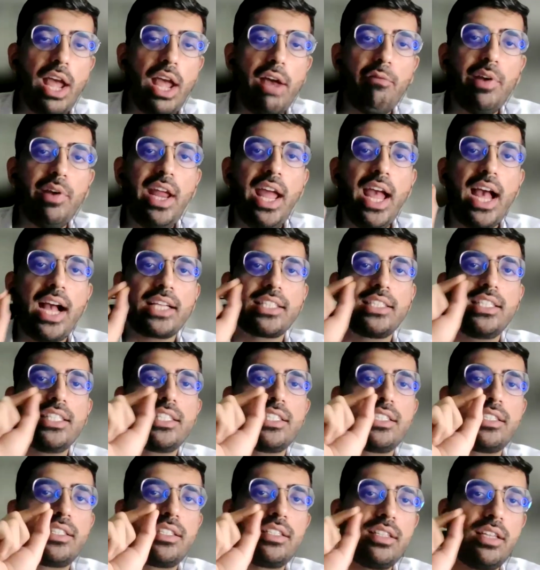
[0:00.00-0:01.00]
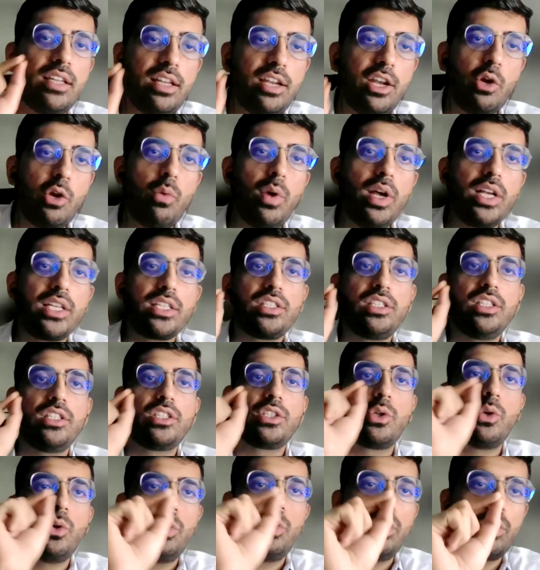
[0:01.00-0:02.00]
So every access
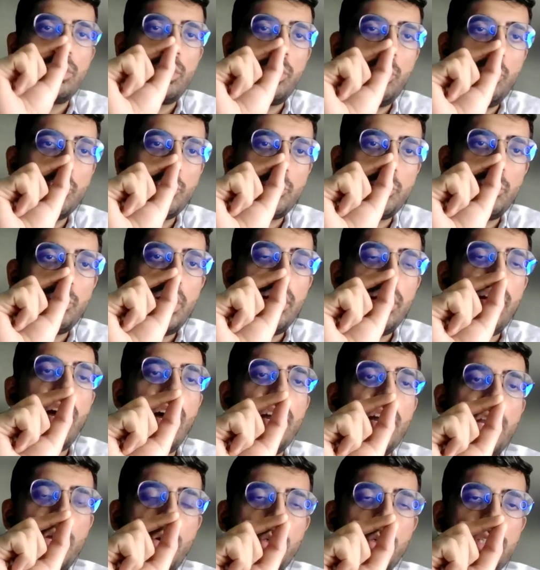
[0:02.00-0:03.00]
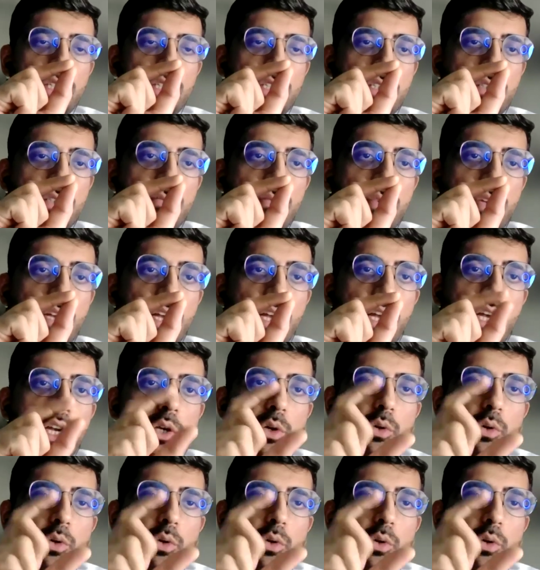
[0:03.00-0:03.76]
request is goes to the Aadhaar ecosystem